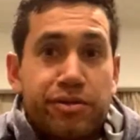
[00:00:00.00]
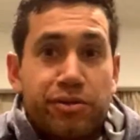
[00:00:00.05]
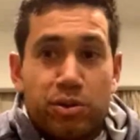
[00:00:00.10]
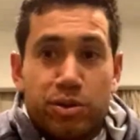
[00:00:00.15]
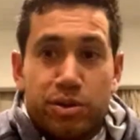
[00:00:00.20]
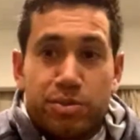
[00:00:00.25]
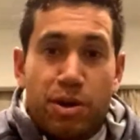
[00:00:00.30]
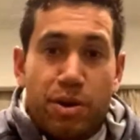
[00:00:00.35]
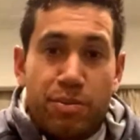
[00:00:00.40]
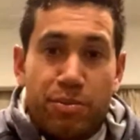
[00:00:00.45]
of all, it
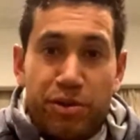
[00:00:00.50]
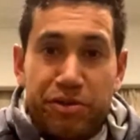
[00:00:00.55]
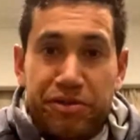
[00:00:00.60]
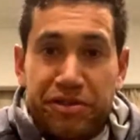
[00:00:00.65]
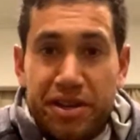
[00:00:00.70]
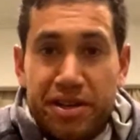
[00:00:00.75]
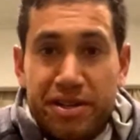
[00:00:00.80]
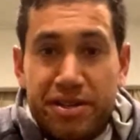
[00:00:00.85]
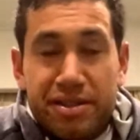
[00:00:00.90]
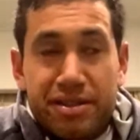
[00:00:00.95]
was my
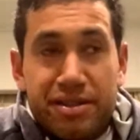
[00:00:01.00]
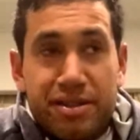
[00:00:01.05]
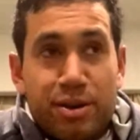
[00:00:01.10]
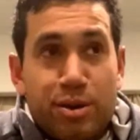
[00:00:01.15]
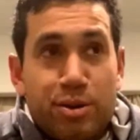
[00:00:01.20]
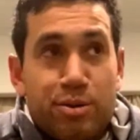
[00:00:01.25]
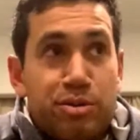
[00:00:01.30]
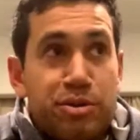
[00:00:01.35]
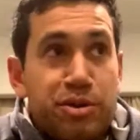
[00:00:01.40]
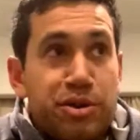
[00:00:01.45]
birthday,
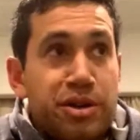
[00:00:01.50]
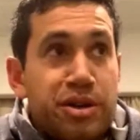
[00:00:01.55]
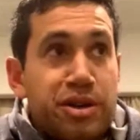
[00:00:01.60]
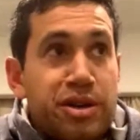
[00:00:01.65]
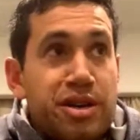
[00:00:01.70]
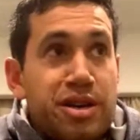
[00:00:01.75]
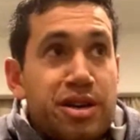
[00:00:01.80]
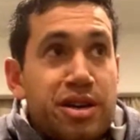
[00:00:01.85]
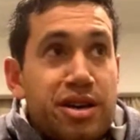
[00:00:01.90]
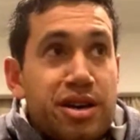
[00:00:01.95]
so
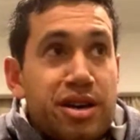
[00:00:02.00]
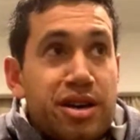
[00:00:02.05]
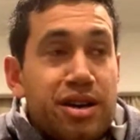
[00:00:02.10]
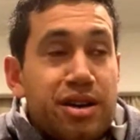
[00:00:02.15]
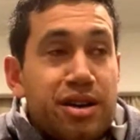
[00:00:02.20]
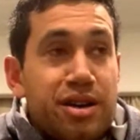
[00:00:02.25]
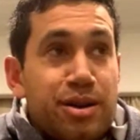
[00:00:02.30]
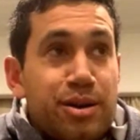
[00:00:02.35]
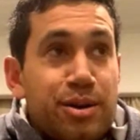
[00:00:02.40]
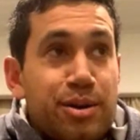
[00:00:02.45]

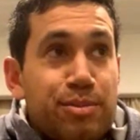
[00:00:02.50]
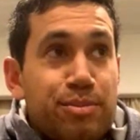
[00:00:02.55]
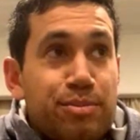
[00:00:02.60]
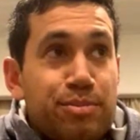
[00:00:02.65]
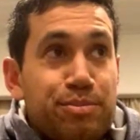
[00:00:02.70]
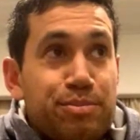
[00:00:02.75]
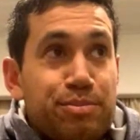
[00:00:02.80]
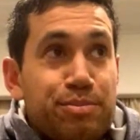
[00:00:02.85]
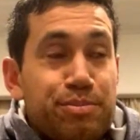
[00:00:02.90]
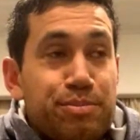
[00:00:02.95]

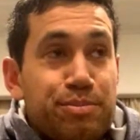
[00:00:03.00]
it